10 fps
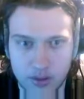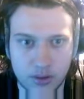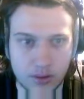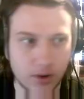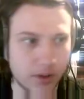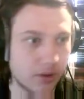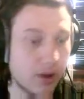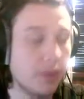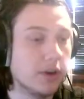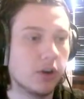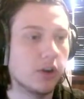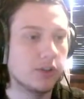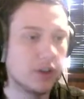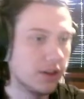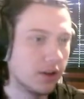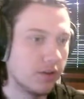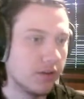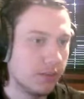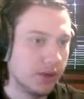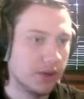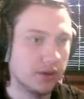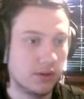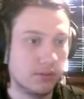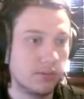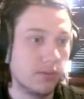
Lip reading: Right, there. I mean, you can't see anything of it because